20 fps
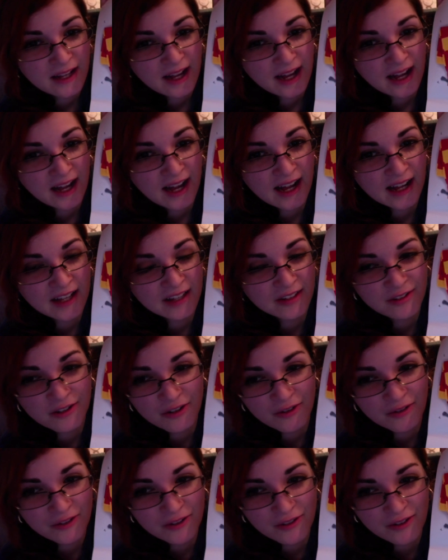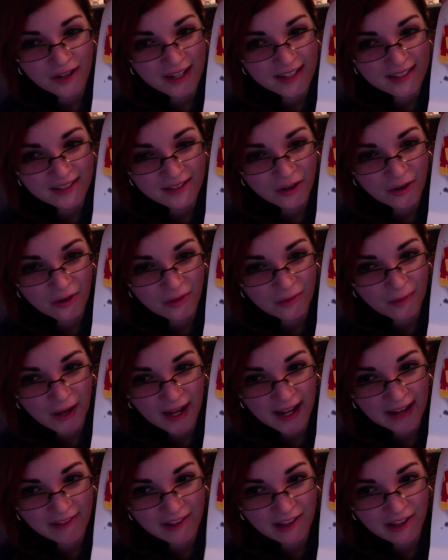uh, you know, you guys know I
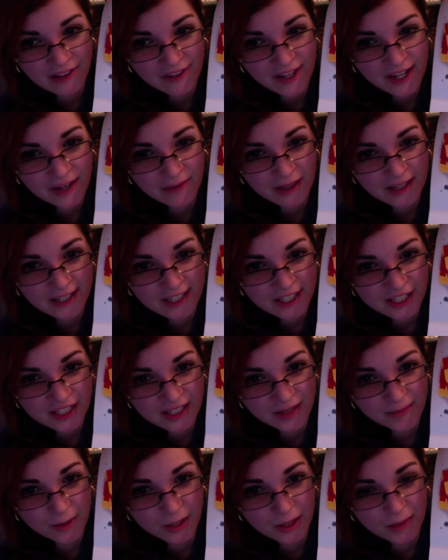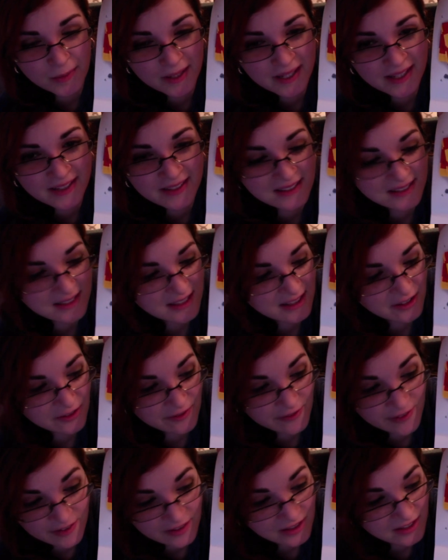have a love-hate relationship with the pins. They're
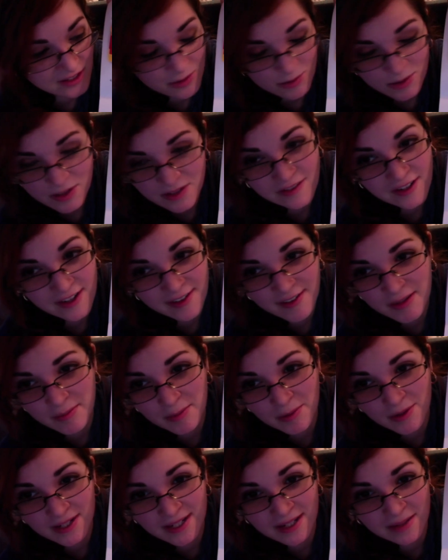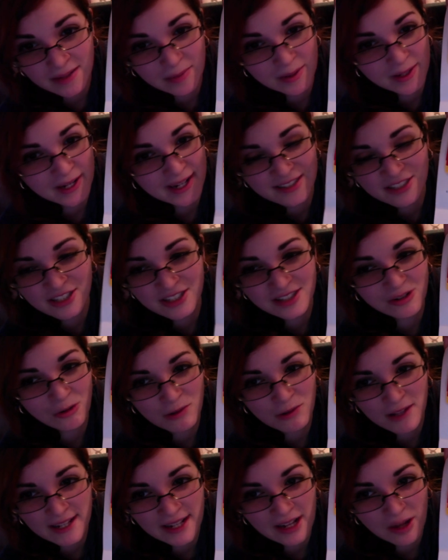very, this one's very pretty, but I just
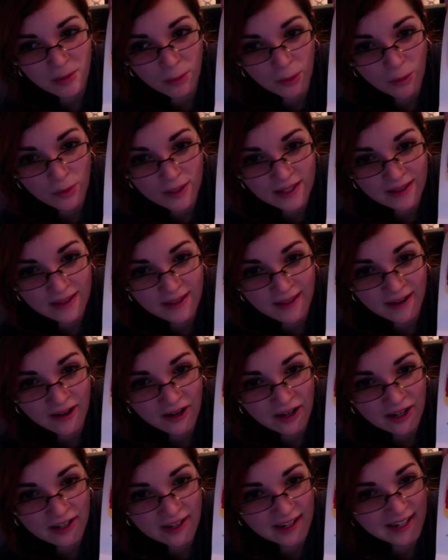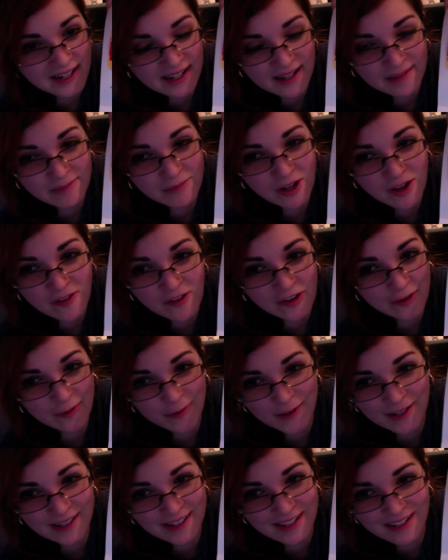like how bulky they are, and I'm never
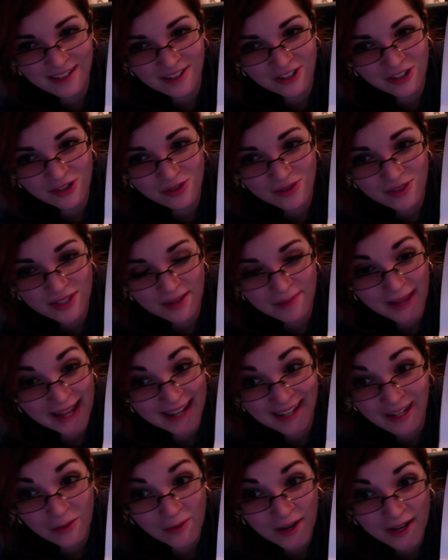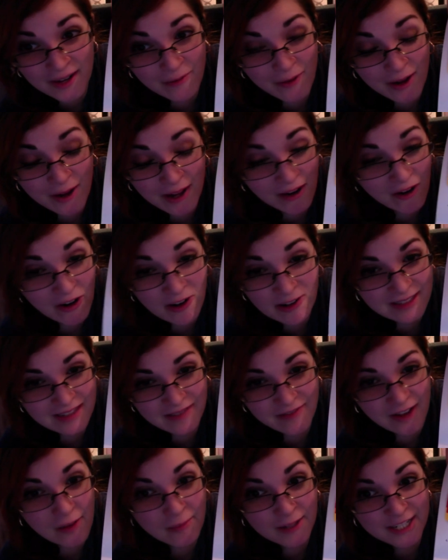really going to use them anyway, regardless
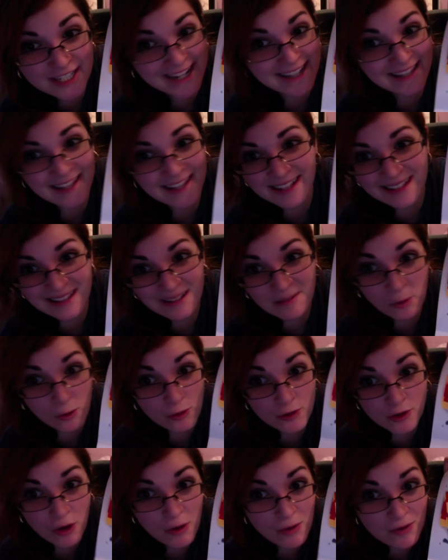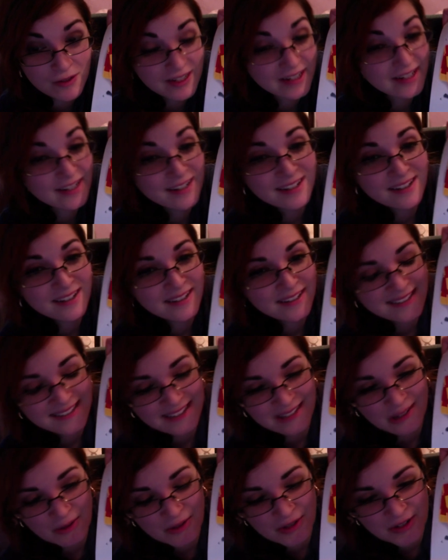of how much I like them or don't.
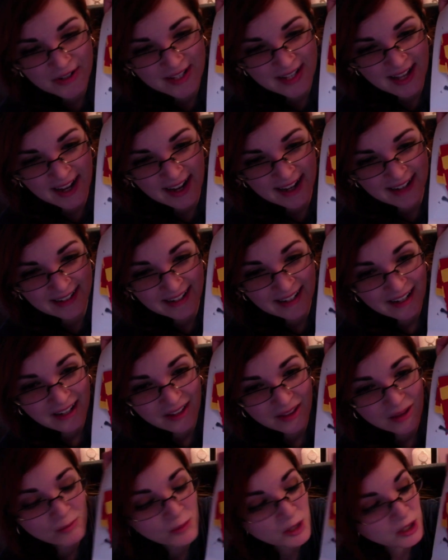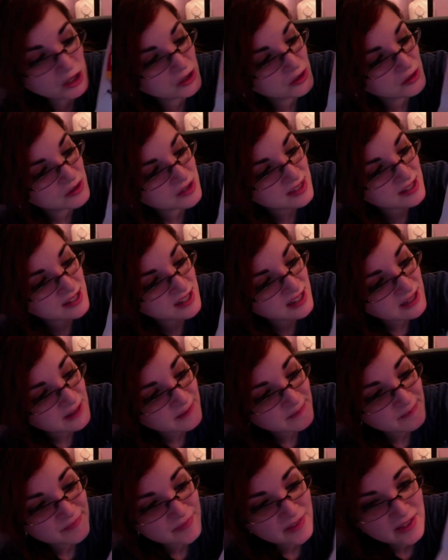So there's that. The MACUSA
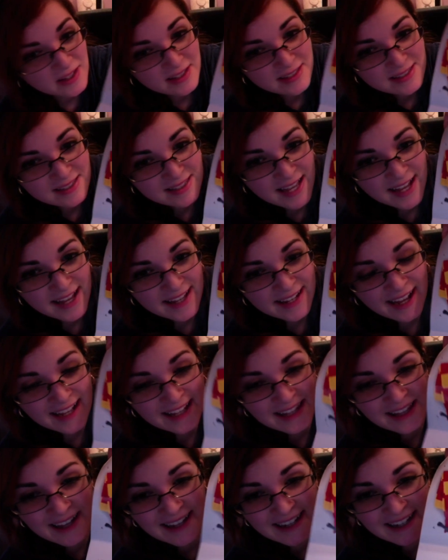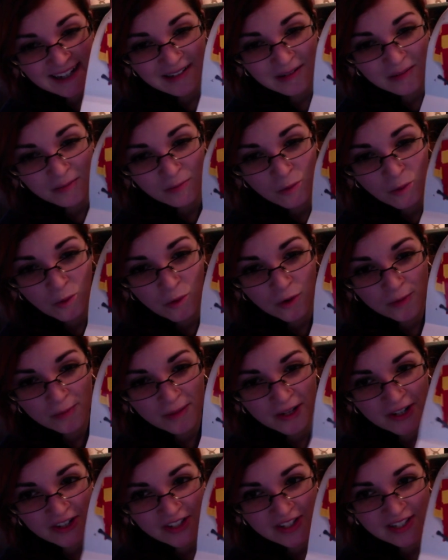set, I like it more
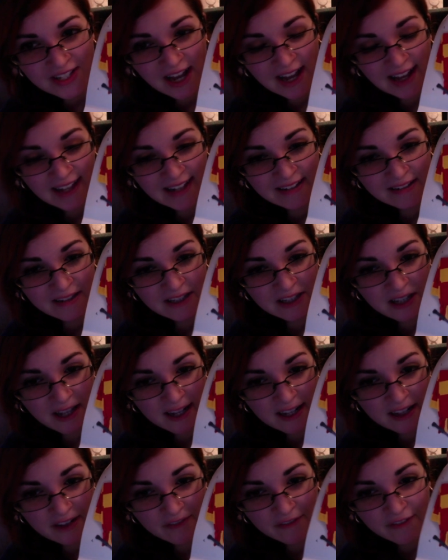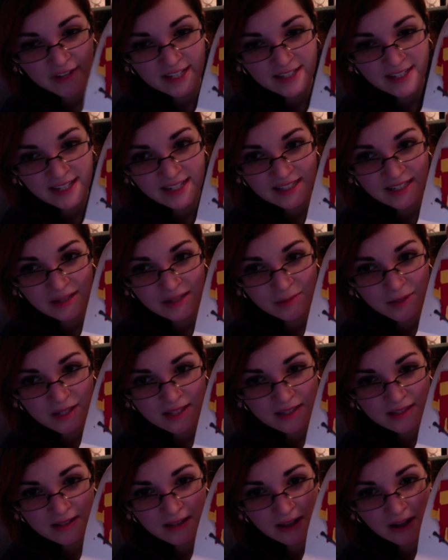because I liked Fantastic
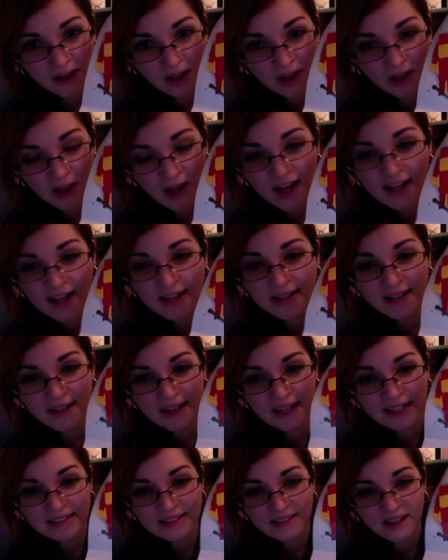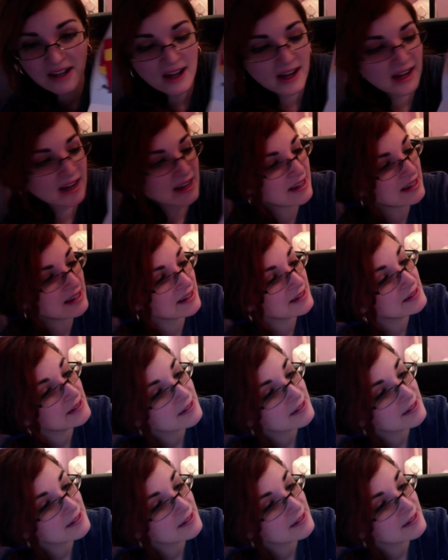Beasts a lot, and I